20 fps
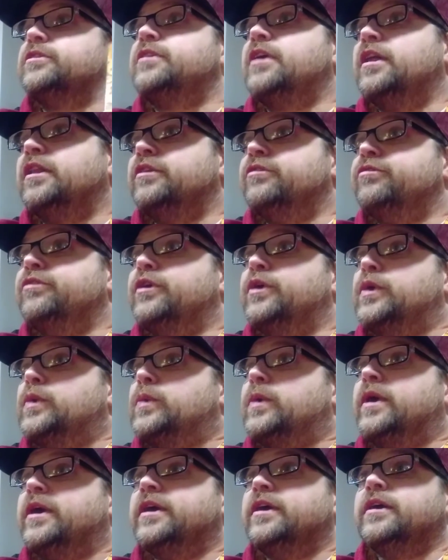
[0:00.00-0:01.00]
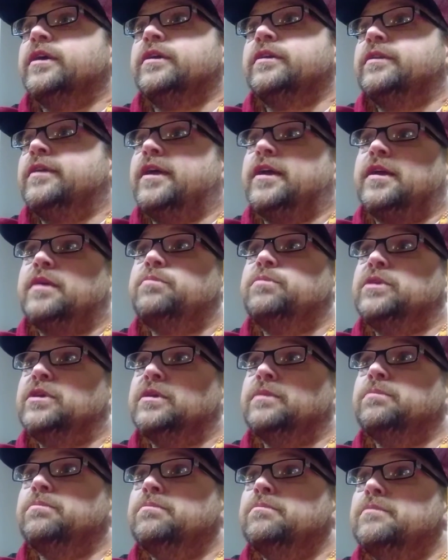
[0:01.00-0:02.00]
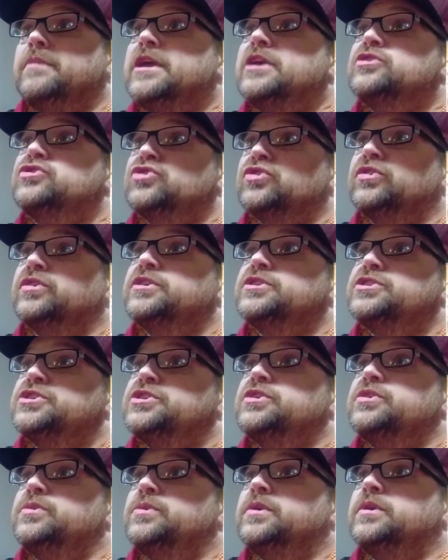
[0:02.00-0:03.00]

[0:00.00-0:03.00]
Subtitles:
telephone wire, that could be a major issue.